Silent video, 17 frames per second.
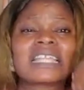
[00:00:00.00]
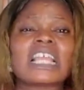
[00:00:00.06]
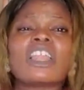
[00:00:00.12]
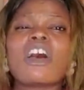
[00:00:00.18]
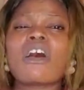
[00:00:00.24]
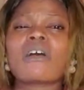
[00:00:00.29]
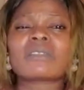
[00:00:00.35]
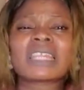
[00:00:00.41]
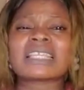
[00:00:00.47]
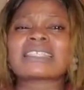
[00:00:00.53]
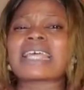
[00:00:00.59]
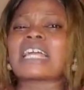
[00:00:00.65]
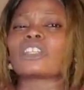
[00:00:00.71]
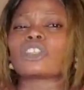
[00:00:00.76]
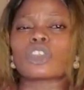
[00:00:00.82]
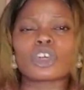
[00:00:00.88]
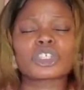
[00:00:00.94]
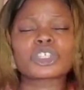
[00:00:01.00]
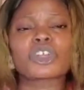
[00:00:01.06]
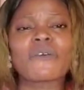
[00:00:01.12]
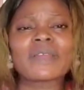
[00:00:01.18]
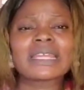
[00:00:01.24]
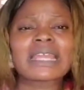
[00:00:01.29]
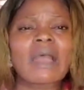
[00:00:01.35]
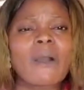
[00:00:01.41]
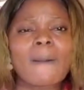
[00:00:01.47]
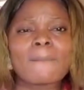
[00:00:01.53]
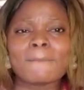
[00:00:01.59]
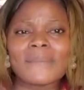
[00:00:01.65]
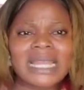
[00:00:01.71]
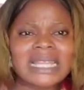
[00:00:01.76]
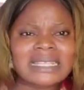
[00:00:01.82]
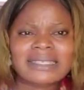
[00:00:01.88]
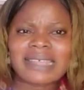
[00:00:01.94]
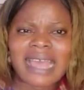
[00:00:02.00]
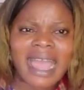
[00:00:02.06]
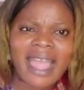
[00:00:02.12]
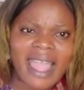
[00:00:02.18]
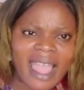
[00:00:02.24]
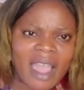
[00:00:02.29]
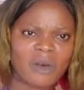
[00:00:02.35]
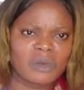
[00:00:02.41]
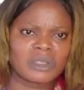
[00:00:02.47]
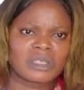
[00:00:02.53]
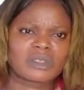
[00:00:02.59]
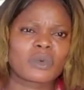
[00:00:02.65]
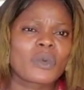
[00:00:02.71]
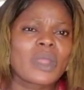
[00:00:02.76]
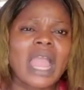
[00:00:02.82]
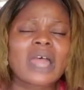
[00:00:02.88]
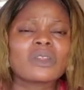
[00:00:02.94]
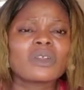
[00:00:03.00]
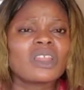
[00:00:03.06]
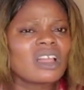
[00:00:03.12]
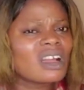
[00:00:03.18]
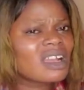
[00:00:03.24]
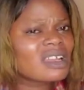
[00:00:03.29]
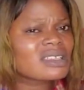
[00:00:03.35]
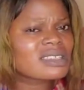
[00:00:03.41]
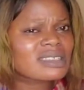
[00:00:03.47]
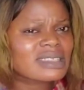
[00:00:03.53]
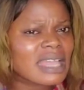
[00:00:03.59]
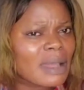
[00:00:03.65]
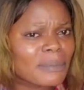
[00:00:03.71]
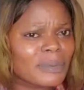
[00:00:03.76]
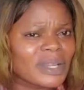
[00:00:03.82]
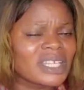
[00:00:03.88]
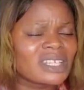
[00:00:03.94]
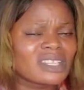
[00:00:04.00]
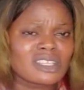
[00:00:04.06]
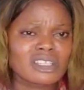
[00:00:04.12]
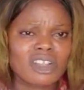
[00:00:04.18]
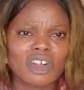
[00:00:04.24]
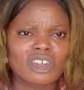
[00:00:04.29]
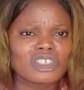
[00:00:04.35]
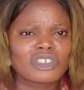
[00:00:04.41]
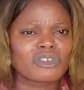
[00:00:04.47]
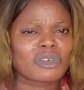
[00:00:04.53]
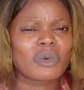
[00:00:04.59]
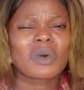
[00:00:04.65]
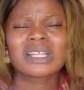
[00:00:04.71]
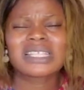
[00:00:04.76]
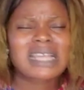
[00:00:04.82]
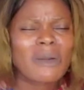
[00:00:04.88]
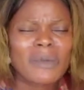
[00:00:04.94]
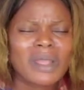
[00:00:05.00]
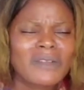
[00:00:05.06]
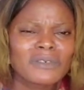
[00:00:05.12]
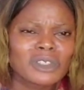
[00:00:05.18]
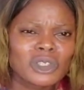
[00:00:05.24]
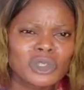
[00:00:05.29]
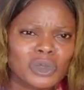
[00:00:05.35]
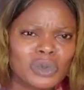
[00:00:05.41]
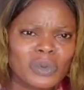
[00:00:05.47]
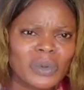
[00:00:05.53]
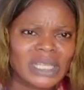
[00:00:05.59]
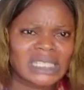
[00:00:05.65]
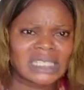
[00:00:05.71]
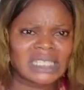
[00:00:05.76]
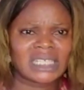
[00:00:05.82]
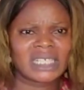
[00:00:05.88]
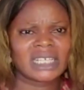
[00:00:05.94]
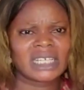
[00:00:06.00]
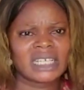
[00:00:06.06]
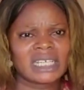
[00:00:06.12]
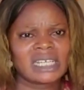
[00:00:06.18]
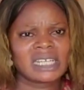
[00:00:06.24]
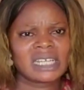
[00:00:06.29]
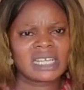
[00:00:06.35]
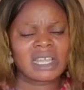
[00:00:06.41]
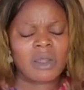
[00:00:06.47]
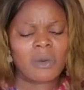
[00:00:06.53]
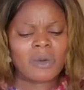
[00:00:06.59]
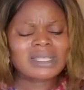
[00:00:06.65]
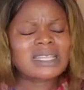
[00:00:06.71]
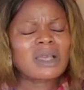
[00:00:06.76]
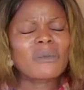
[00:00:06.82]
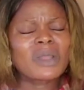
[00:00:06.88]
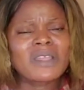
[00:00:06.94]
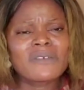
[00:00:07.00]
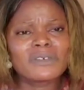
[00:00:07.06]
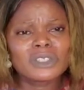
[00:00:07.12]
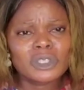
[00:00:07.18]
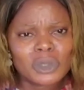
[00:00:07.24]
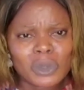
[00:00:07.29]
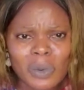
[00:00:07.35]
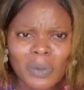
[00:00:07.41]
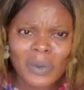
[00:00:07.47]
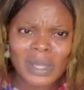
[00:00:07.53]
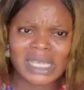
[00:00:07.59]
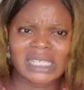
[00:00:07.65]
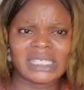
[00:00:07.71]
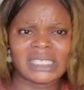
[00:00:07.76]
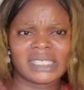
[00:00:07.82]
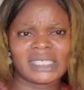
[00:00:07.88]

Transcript: a lot of things are torturing our mental health. We are no longer stable in this country. What are we even doing? What are we even doing?